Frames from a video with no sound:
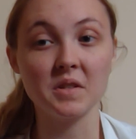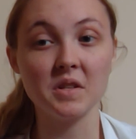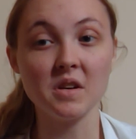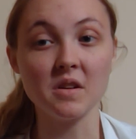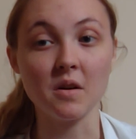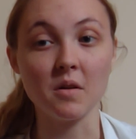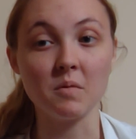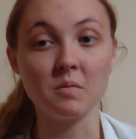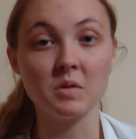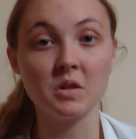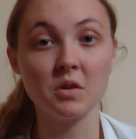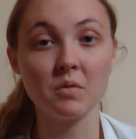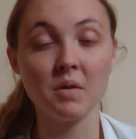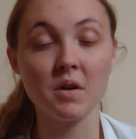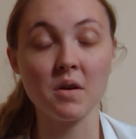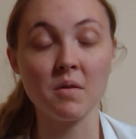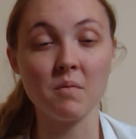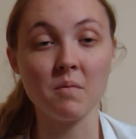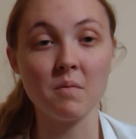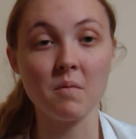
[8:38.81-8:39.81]
do what
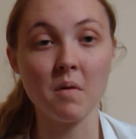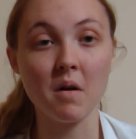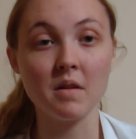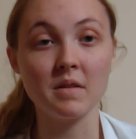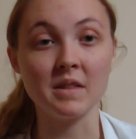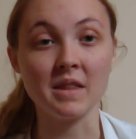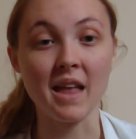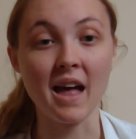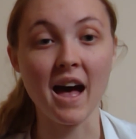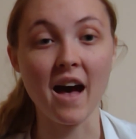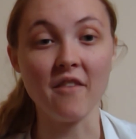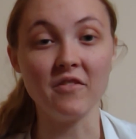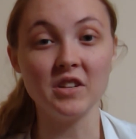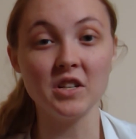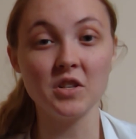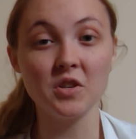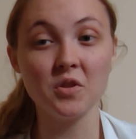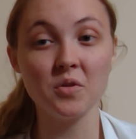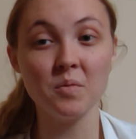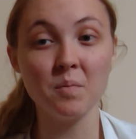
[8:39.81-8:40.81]
you have to
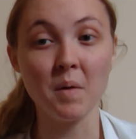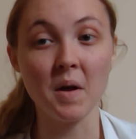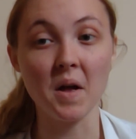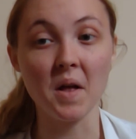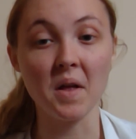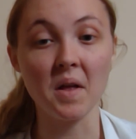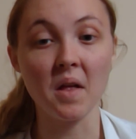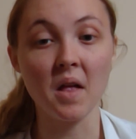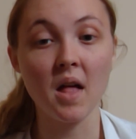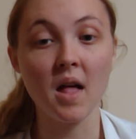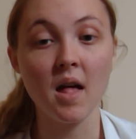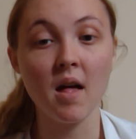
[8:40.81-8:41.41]
do, but